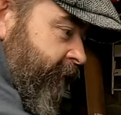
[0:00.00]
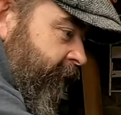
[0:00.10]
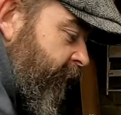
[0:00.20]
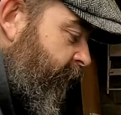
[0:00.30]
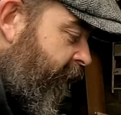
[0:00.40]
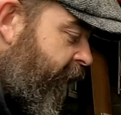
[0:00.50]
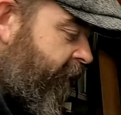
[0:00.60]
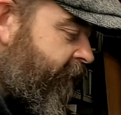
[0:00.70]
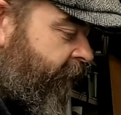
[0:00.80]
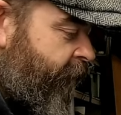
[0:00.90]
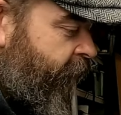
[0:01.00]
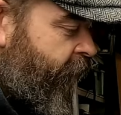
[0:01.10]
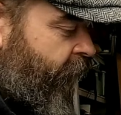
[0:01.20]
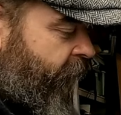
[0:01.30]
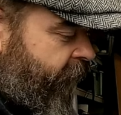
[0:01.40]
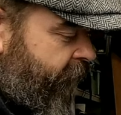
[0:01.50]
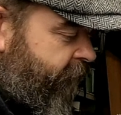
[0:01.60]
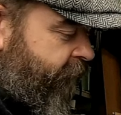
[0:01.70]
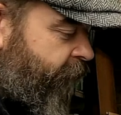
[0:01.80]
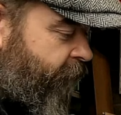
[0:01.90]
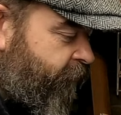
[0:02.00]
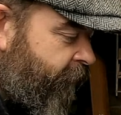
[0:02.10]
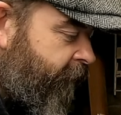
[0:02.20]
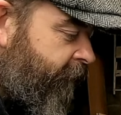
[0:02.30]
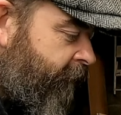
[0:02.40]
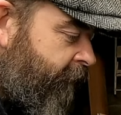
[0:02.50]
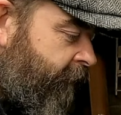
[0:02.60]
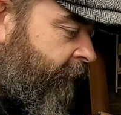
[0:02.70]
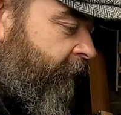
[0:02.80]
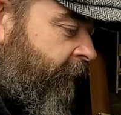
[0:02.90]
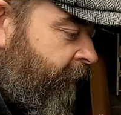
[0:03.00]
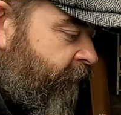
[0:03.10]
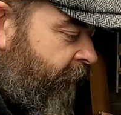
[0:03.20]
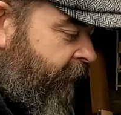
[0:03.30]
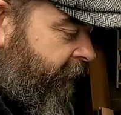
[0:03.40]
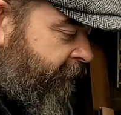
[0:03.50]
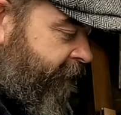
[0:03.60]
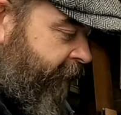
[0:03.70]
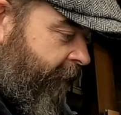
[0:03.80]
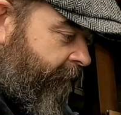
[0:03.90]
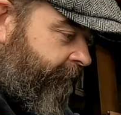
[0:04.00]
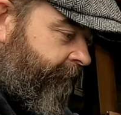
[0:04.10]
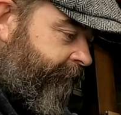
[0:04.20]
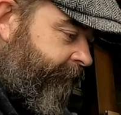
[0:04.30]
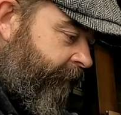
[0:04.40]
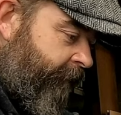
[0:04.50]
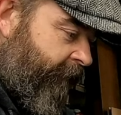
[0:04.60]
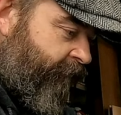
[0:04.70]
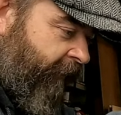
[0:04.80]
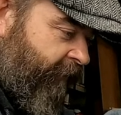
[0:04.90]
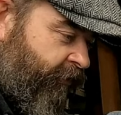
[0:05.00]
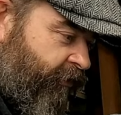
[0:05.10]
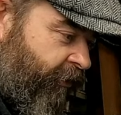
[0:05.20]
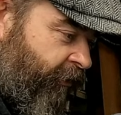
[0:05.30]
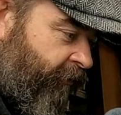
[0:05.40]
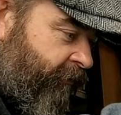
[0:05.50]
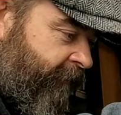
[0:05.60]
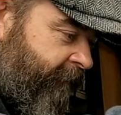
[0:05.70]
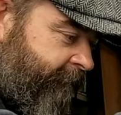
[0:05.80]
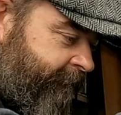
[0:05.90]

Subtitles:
on it to lubricate it, but you don't want too much on, so then it attracts dirt,